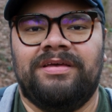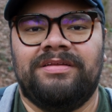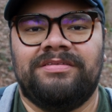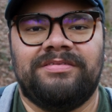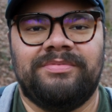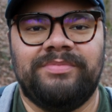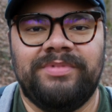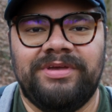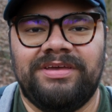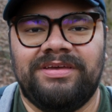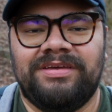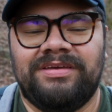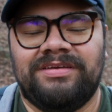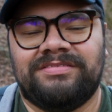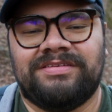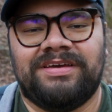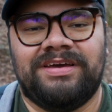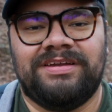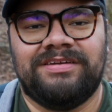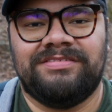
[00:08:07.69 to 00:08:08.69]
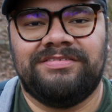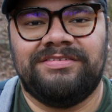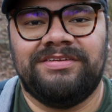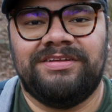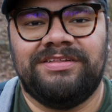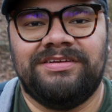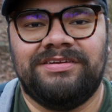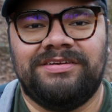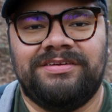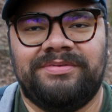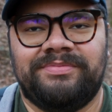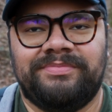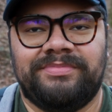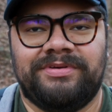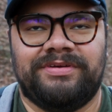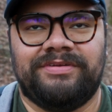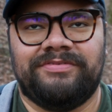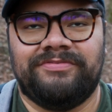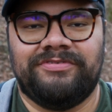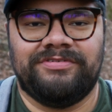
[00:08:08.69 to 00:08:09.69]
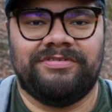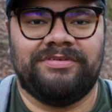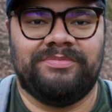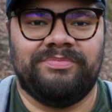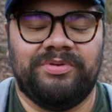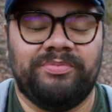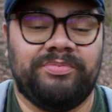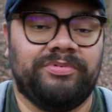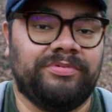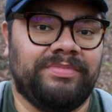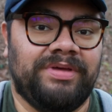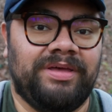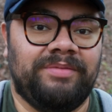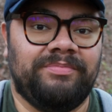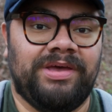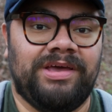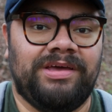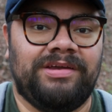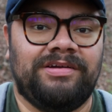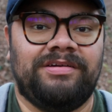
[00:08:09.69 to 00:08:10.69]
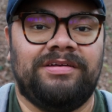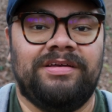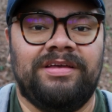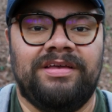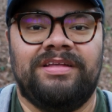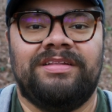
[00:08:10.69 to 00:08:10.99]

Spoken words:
to me, it's kind of silly, but for some people it might matter.